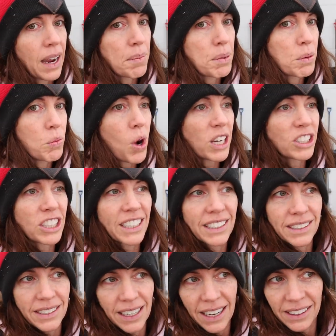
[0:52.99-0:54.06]
I've been watching
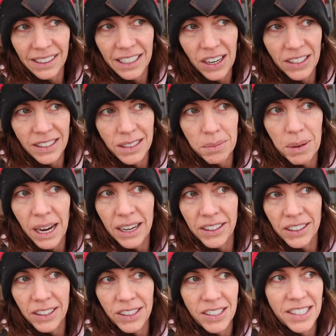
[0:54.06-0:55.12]
intently on some
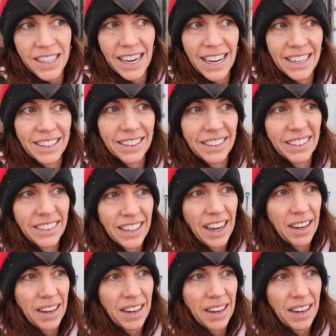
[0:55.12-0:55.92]
udders, and